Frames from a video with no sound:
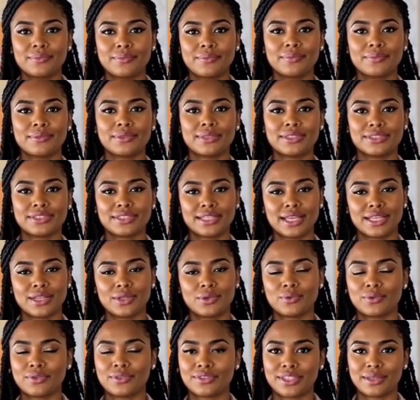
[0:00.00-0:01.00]
The
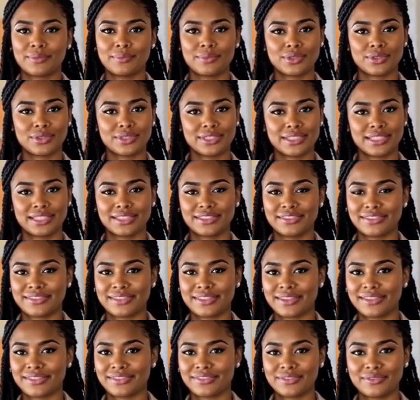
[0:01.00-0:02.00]
cycle typically
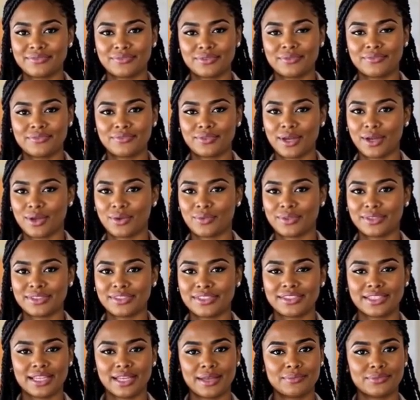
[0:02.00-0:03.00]
consists of the following
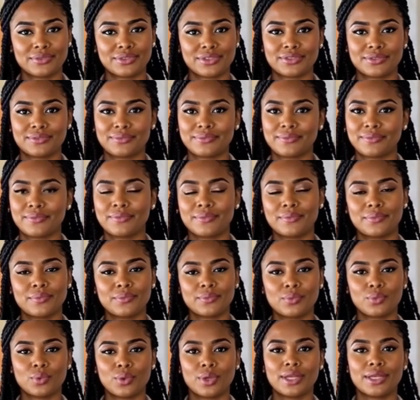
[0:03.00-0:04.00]
steps.
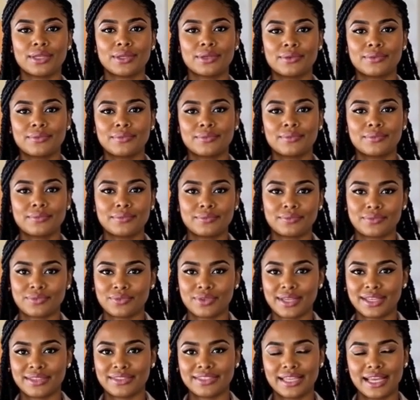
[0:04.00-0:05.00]
1.
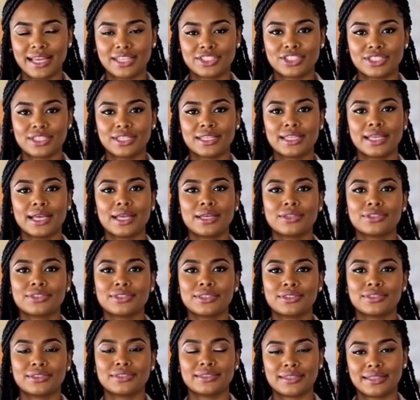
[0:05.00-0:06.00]
Transaction
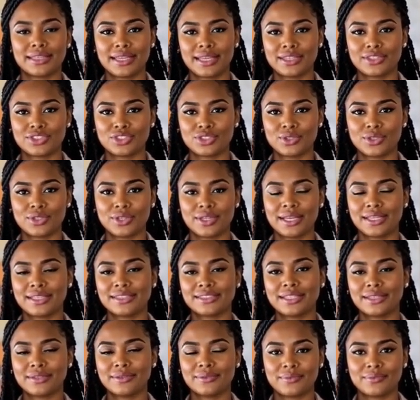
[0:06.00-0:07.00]
analysis and
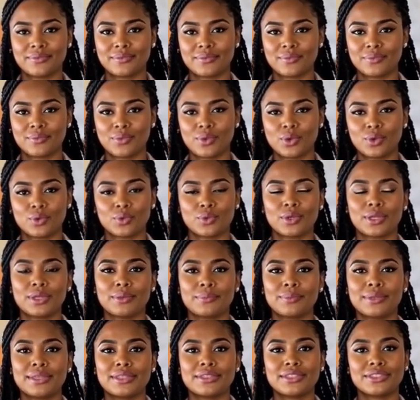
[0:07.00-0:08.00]
journalizing, recording
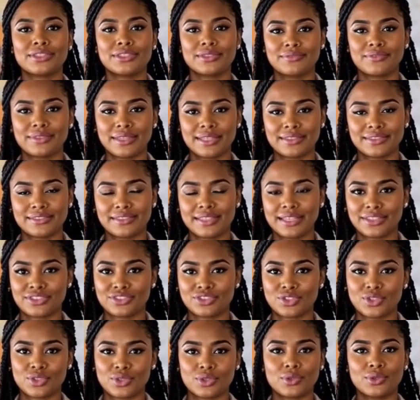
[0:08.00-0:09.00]
business events as
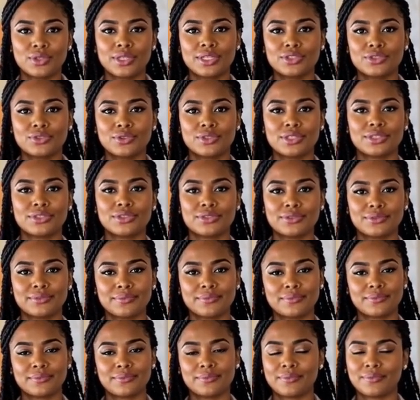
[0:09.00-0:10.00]
journal entries.
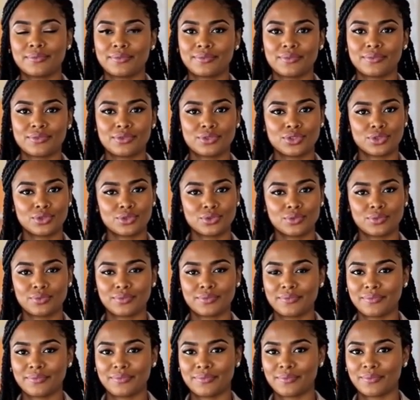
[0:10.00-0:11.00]
2.
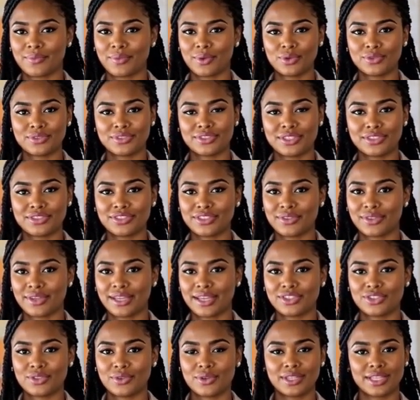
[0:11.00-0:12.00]
Posting to
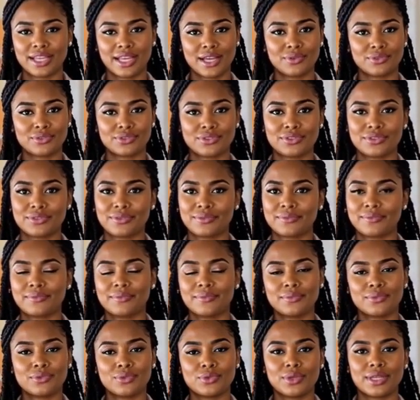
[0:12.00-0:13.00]
ledger accounts,
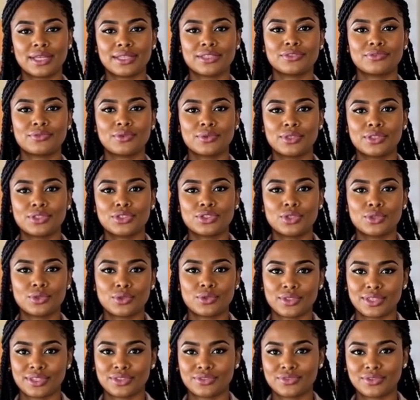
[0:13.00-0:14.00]
transferring
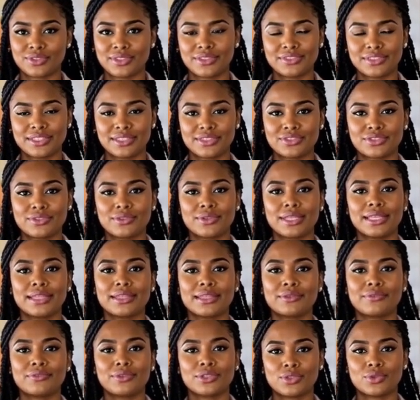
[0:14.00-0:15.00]
journal entries into
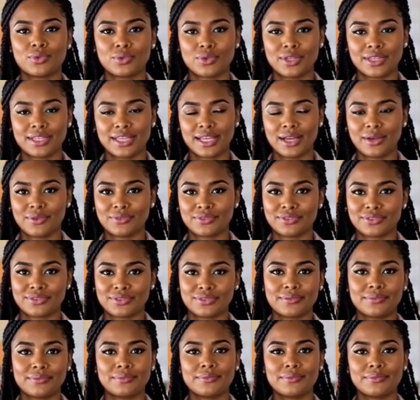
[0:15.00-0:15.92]
individual accounts.